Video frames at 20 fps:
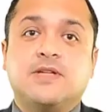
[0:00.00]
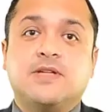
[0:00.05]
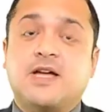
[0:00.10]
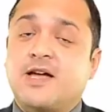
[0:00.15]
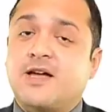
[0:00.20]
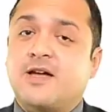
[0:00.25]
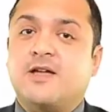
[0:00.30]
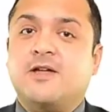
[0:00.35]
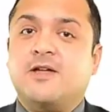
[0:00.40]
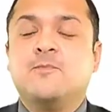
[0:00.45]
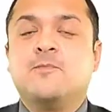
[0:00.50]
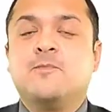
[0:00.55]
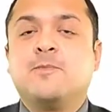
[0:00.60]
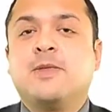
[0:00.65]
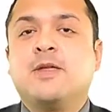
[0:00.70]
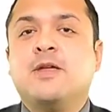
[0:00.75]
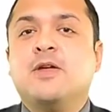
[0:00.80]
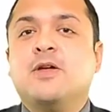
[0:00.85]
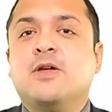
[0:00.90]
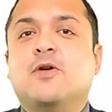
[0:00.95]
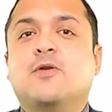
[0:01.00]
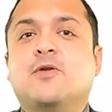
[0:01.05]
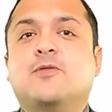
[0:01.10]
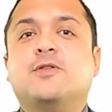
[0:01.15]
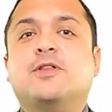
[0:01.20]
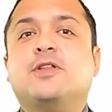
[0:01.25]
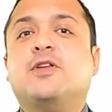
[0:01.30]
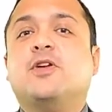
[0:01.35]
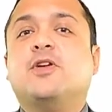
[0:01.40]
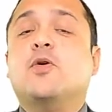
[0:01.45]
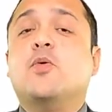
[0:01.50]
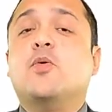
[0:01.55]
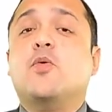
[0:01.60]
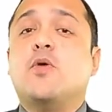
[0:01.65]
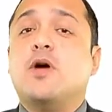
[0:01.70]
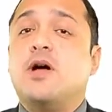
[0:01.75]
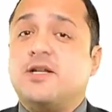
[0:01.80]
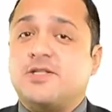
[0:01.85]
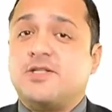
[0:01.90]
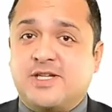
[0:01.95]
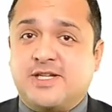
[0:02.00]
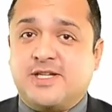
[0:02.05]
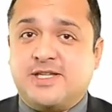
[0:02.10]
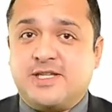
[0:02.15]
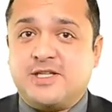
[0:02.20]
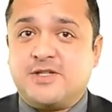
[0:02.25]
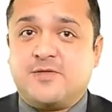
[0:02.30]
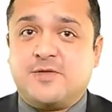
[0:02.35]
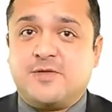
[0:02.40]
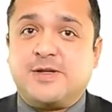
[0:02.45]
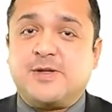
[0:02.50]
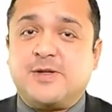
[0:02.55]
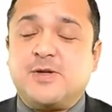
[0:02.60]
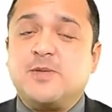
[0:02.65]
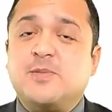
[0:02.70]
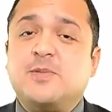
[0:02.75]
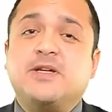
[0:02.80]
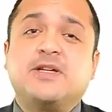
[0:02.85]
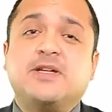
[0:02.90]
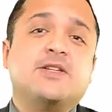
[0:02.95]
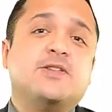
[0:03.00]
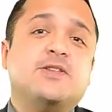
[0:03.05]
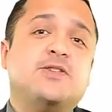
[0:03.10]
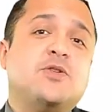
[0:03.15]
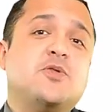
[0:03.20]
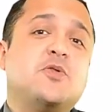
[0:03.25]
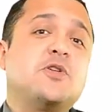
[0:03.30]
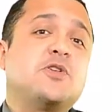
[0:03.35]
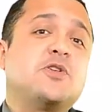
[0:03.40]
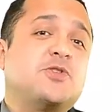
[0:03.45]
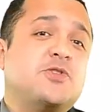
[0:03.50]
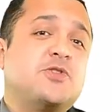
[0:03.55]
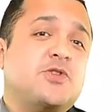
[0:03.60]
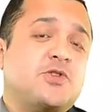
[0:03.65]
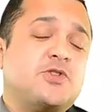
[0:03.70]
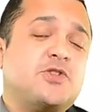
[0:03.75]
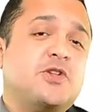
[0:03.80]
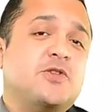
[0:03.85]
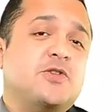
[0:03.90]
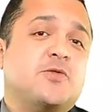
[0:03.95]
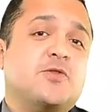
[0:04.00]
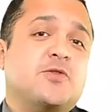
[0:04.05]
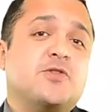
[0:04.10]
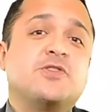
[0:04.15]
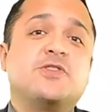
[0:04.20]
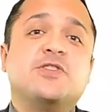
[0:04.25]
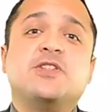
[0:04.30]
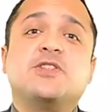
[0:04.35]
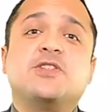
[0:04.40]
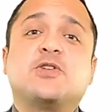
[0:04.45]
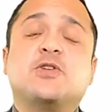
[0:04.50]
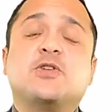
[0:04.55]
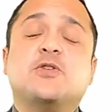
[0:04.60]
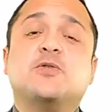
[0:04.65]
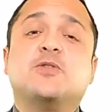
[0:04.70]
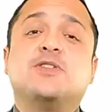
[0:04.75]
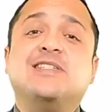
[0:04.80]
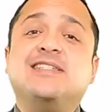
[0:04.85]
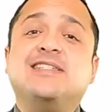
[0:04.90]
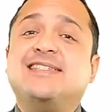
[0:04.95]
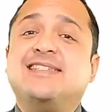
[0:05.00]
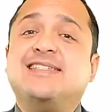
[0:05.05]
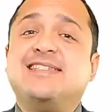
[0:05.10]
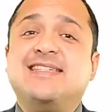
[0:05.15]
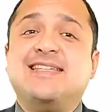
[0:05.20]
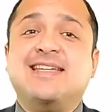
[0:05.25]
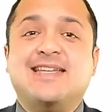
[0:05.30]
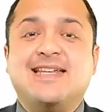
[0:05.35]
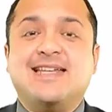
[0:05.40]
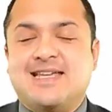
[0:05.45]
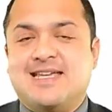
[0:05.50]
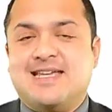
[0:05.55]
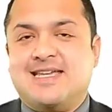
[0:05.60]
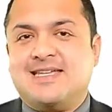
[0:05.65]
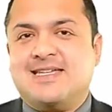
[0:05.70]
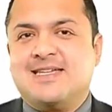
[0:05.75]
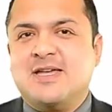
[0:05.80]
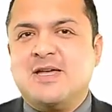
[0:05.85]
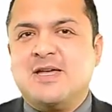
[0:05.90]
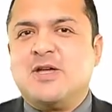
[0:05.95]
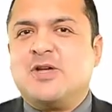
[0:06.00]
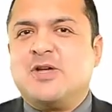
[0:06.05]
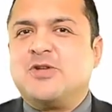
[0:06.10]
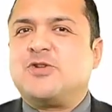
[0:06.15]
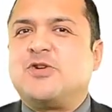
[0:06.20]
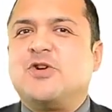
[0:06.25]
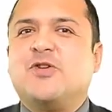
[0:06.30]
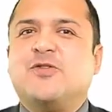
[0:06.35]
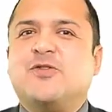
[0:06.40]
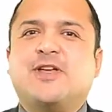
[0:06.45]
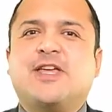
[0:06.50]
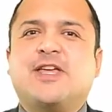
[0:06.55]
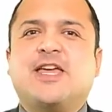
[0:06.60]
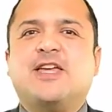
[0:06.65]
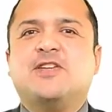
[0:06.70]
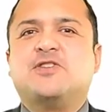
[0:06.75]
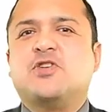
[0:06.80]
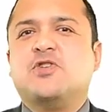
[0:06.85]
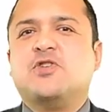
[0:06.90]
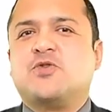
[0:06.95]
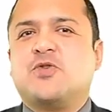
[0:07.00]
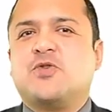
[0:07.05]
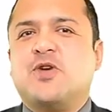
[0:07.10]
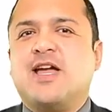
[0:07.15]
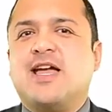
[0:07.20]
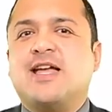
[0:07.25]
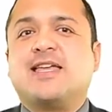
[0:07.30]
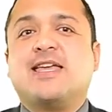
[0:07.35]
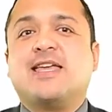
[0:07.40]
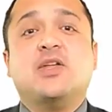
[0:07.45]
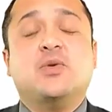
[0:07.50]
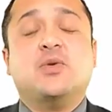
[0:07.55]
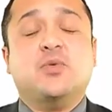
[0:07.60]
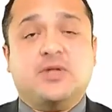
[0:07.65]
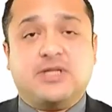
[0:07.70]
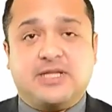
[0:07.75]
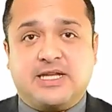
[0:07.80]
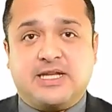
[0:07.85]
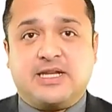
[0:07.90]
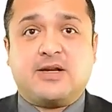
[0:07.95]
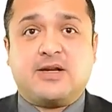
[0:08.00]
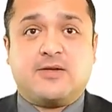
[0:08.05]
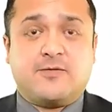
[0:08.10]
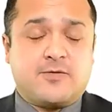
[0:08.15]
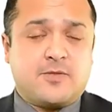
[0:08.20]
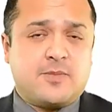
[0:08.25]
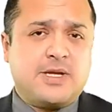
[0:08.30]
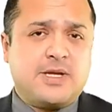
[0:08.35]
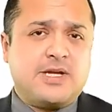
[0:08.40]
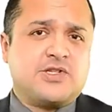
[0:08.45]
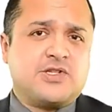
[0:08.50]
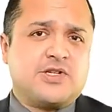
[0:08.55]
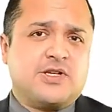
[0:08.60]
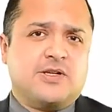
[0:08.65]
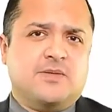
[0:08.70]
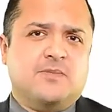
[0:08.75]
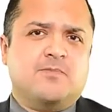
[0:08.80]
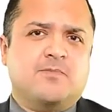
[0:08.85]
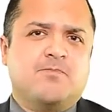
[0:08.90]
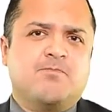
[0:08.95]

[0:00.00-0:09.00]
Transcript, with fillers: Hi, hopefully you're watching this video because you are searching for Cisco C C N A certification track and related information.